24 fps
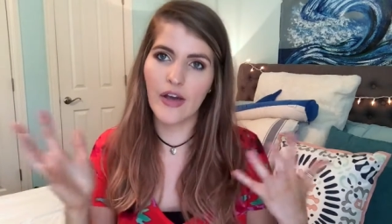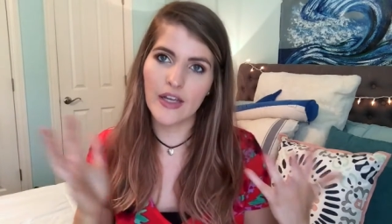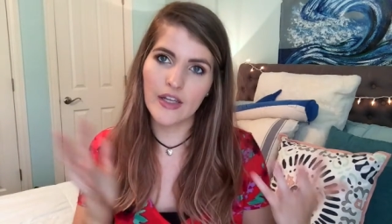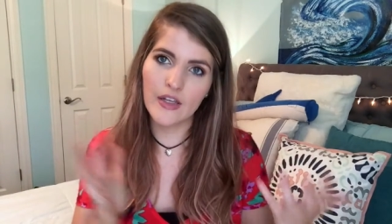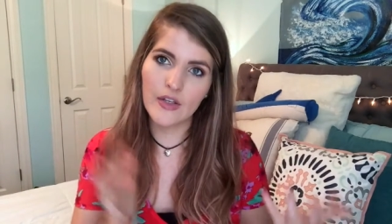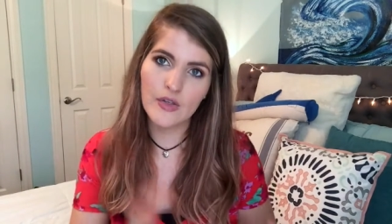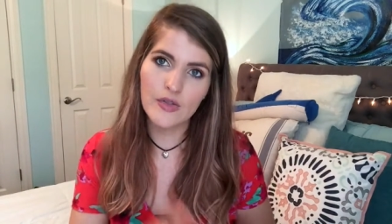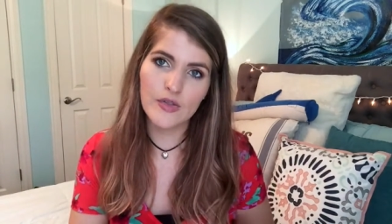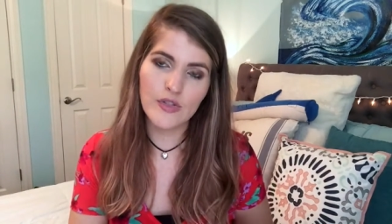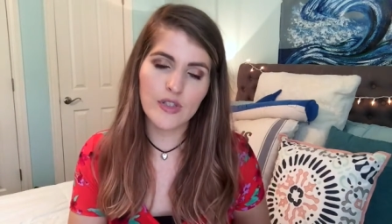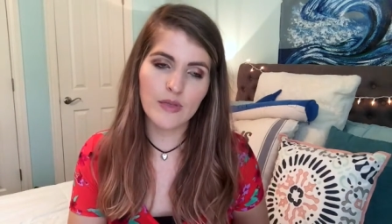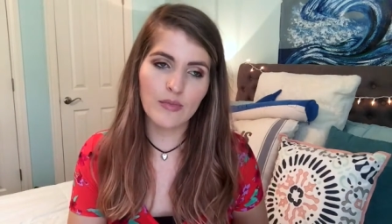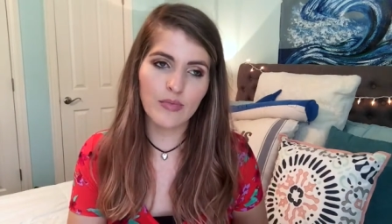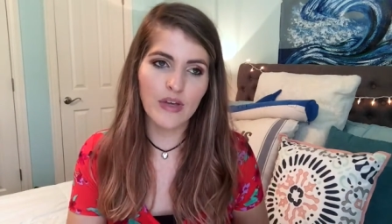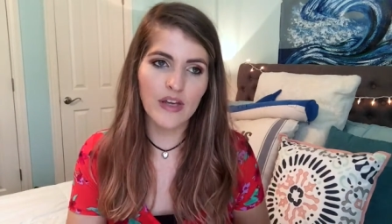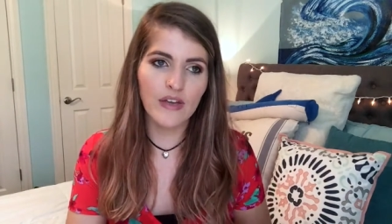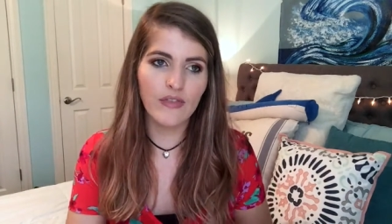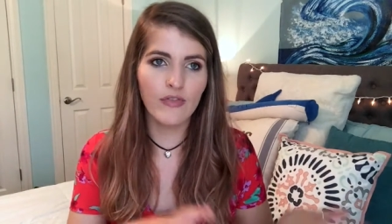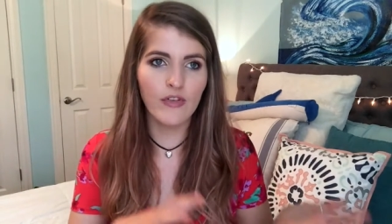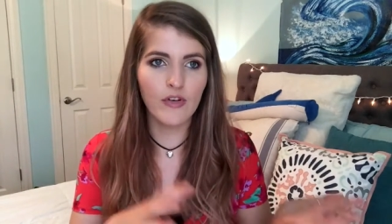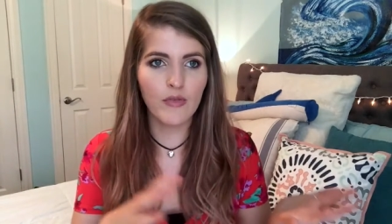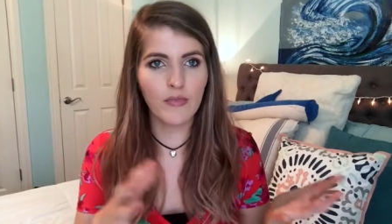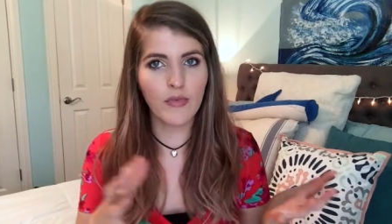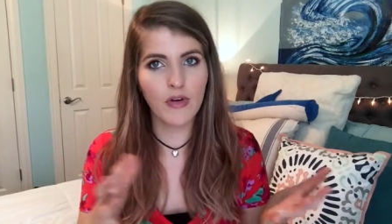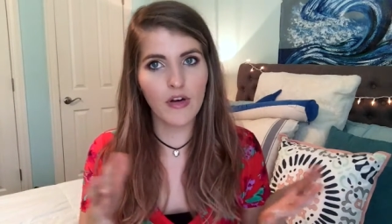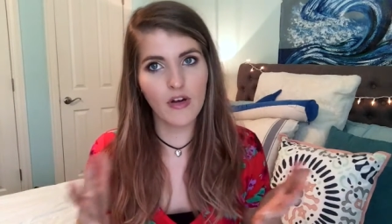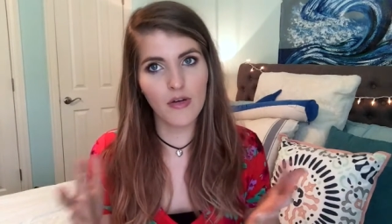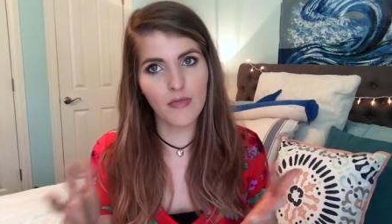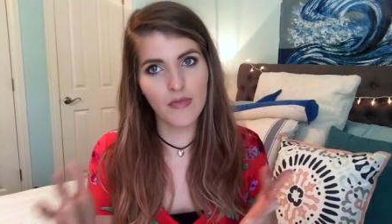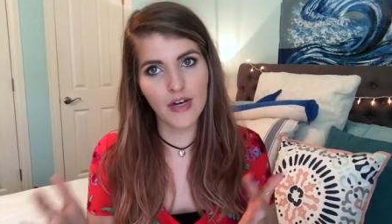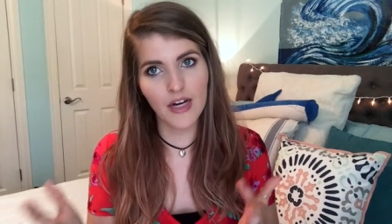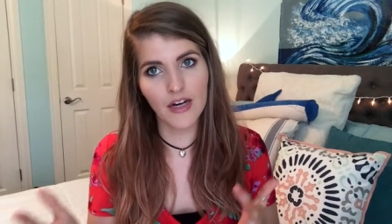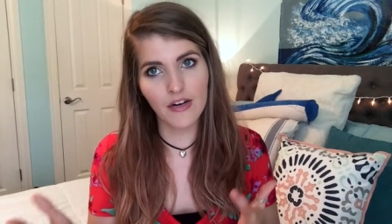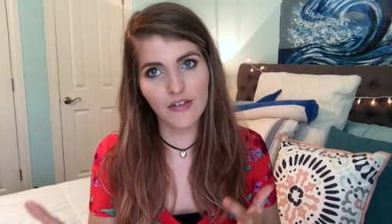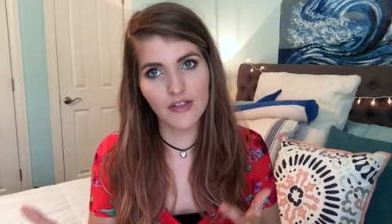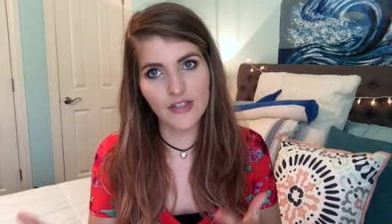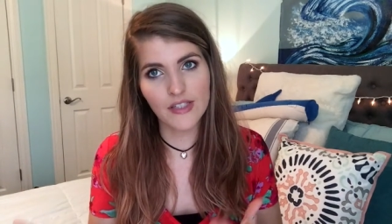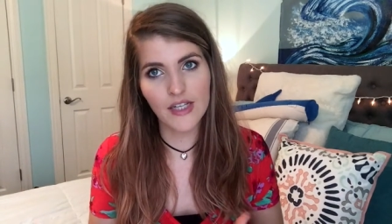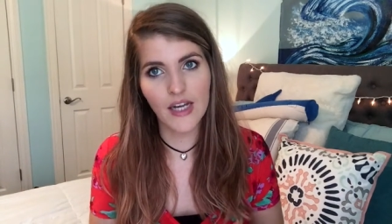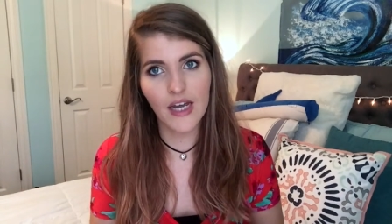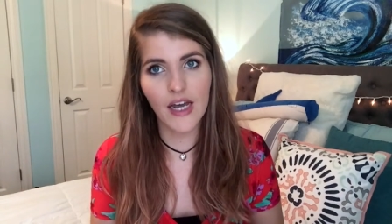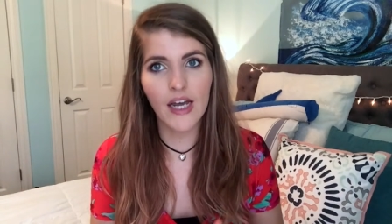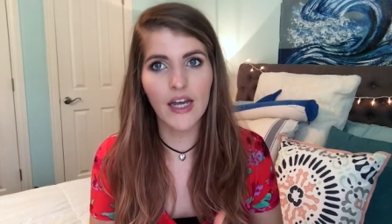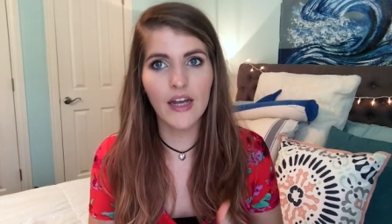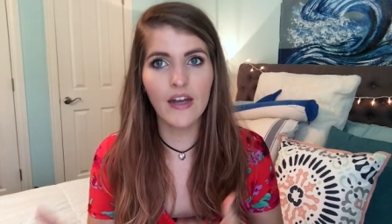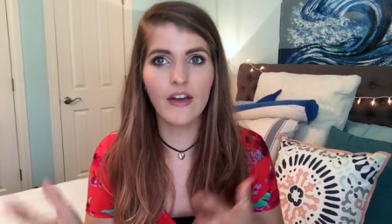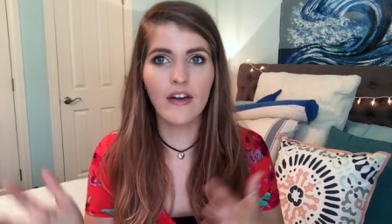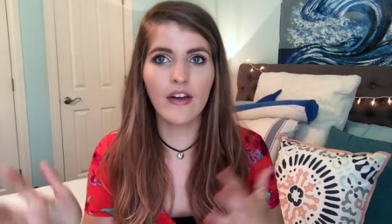I used to play football, but I
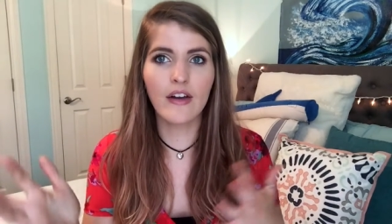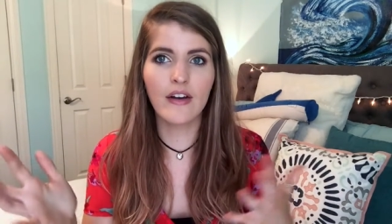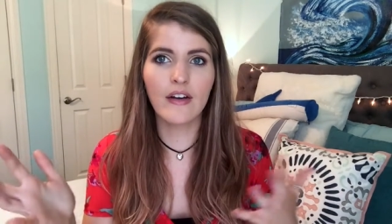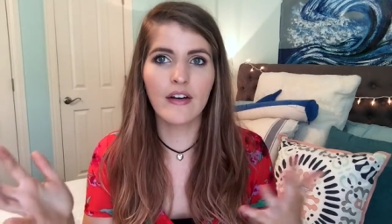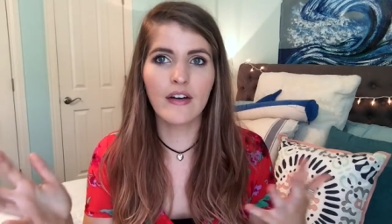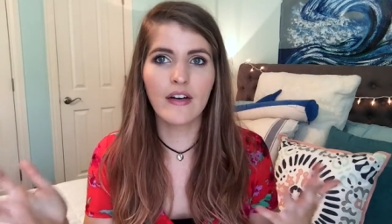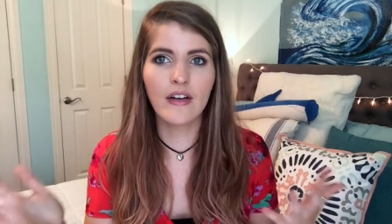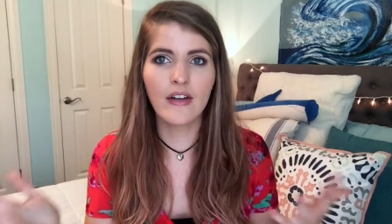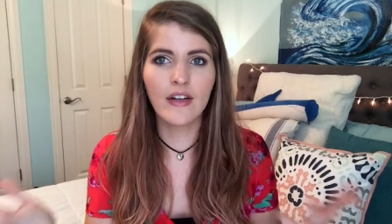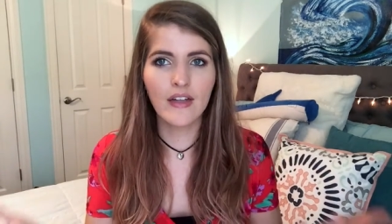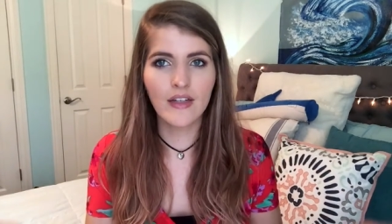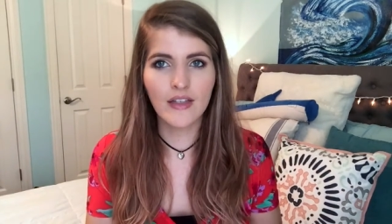retired.